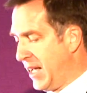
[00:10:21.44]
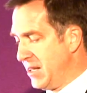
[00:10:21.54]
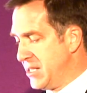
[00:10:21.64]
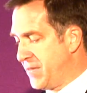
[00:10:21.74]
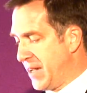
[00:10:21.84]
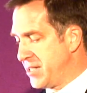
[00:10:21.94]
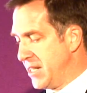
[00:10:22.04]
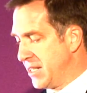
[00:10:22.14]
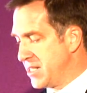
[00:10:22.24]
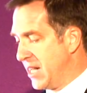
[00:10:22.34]
It's
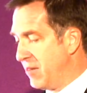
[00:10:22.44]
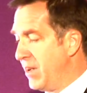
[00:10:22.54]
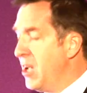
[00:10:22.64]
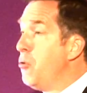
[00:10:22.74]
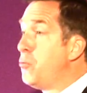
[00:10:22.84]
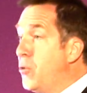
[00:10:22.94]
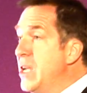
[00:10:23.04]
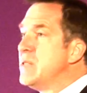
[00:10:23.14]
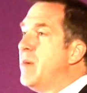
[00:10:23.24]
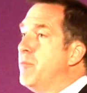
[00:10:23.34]
fascinating stuff. Free
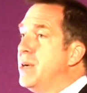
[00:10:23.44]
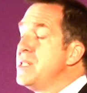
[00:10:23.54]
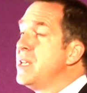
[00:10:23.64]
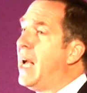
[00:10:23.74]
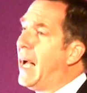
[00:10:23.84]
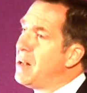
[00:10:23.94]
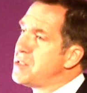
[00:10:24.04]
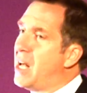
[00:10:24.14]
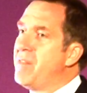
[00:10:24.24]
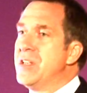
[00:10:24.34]
to members,
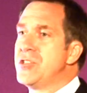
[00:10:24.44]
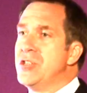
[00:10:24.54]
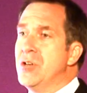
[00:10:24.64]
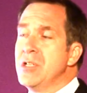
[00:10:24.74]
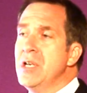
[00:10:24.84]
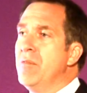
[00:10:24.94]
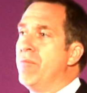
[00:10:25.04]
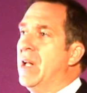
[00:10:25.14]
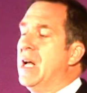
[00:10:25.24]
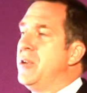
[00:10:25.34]
outside the Institute,
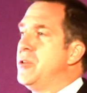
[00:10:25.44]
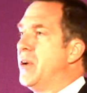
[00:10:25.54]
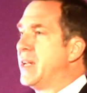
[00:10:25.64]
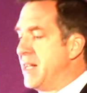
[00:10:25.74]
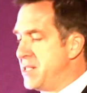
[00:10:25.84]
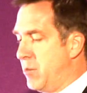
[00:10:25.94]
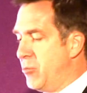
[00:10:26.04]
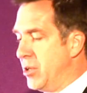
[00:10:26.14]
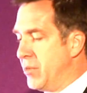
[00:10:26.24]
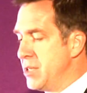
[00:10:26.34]
you only get a
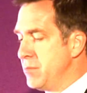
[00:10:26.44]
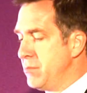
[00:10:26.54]
summary of it.